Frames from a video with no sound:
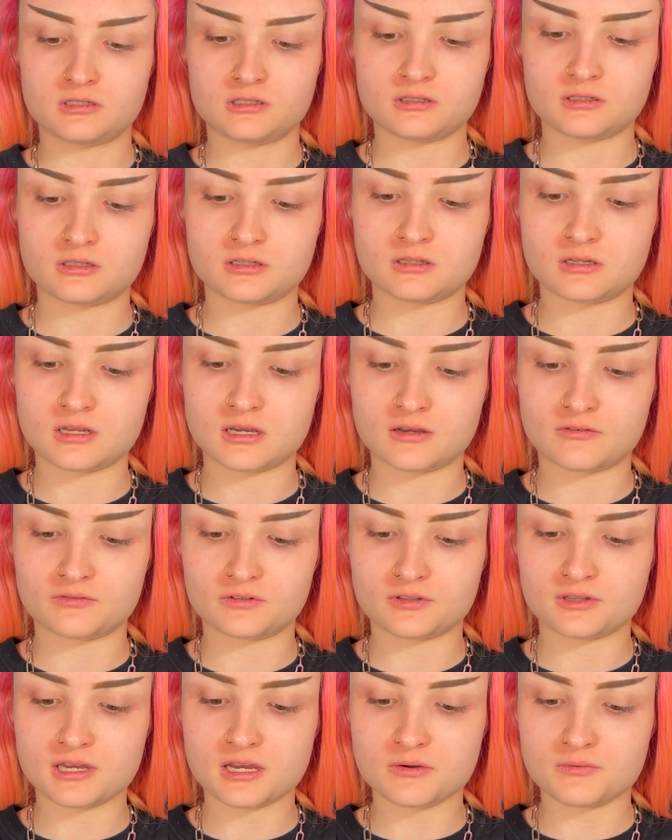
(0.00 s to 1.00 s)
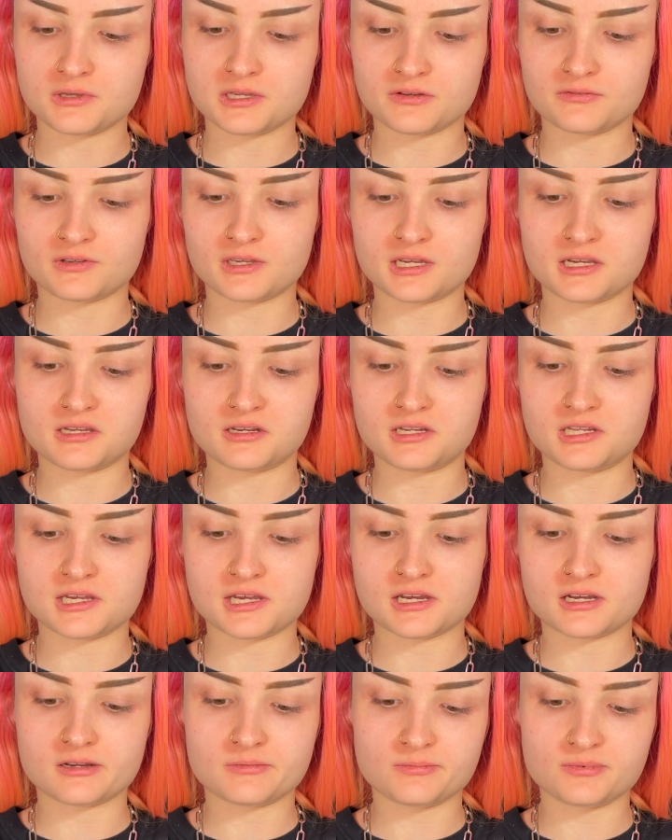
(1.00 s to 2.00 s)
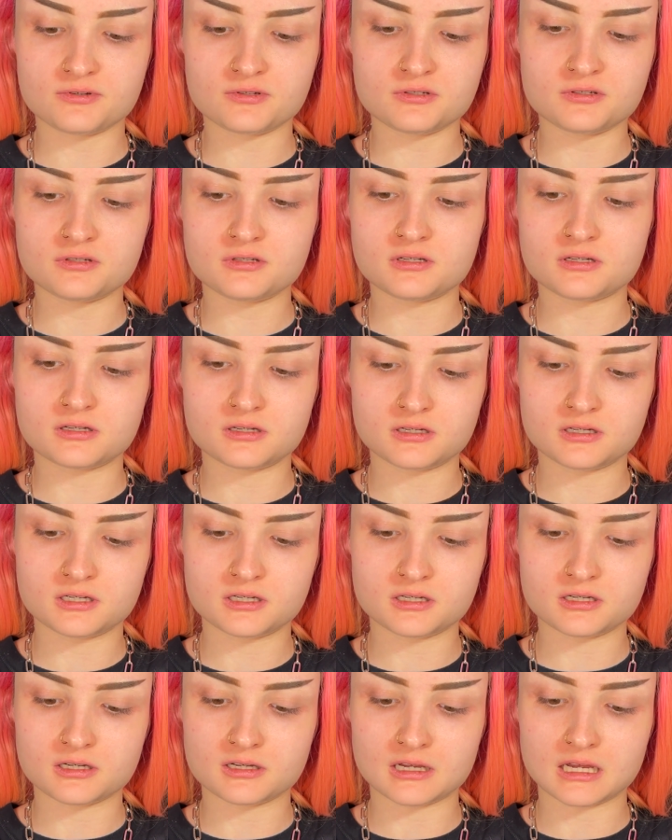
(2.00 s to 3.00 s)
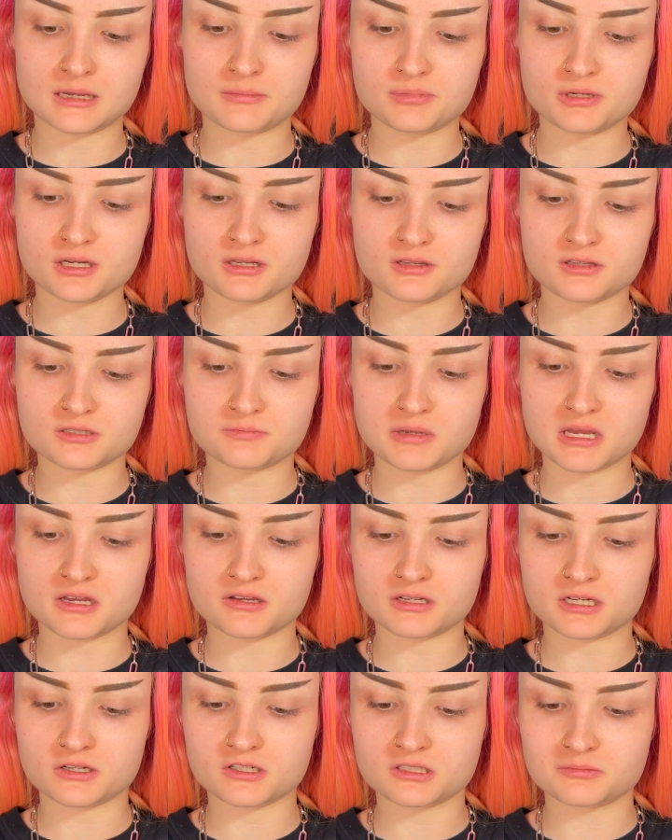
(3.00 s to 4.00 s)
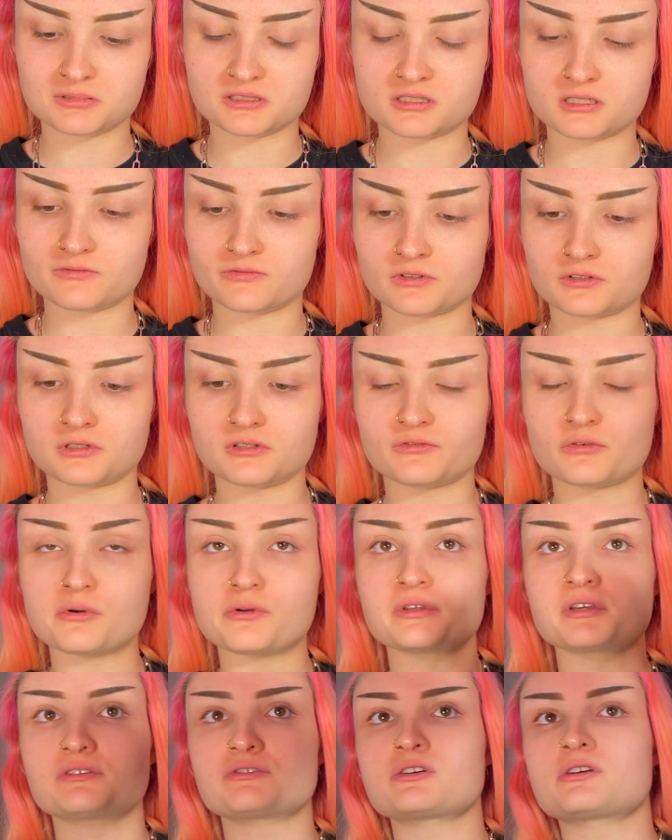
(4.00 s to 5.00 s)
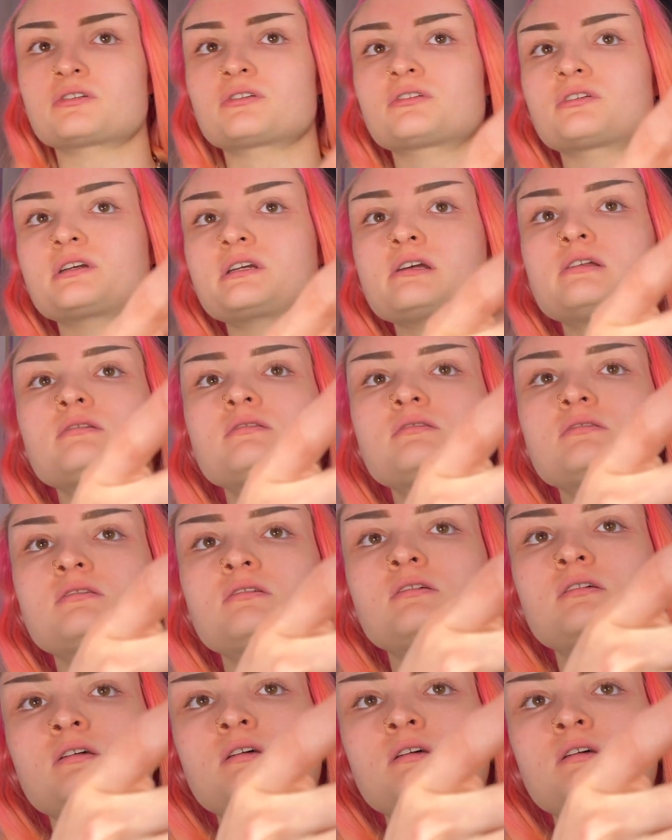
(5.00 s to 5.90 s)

And after that we have Candy Apple. I picked this palette out specifically for these dark greens.